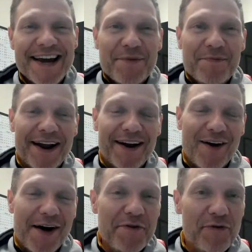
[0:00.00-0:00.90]
But
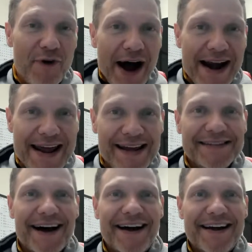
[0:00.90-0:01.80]
on Fridays,
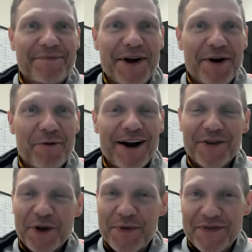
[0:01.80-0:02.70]
I am here wearing a
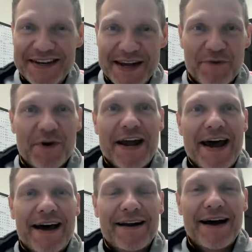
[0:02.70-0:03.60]
little bit of a different
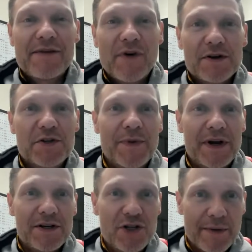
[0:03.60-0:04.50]
hat. I have also been
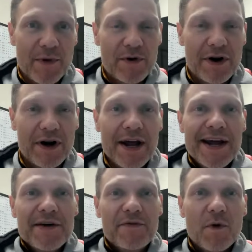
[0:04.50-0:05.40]
a gym owner
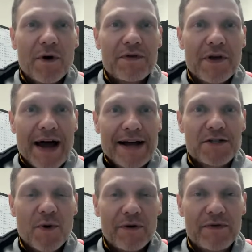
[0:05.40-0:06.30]
for the last
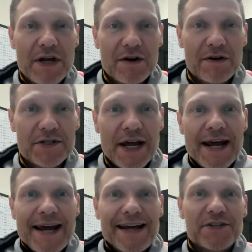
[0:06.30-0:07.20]
12 years.
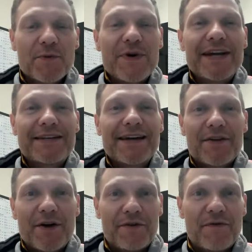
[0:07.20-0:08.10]
And so we get
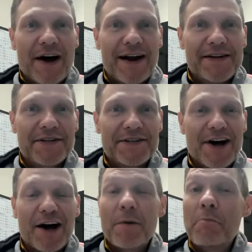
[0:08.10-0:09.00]
together on Fridays to
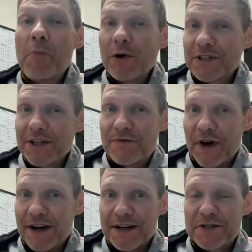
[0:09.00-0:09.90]
talk mostly
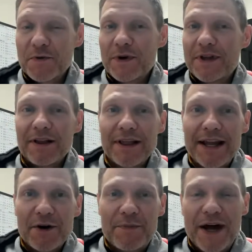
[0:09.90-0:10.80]
fitness with a
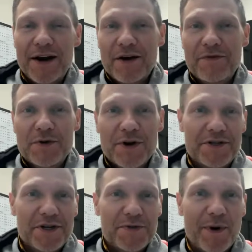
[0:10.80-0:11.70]
little bit of
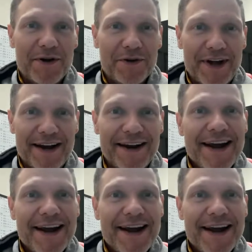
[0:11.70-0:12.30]
nutrition sprinkled in.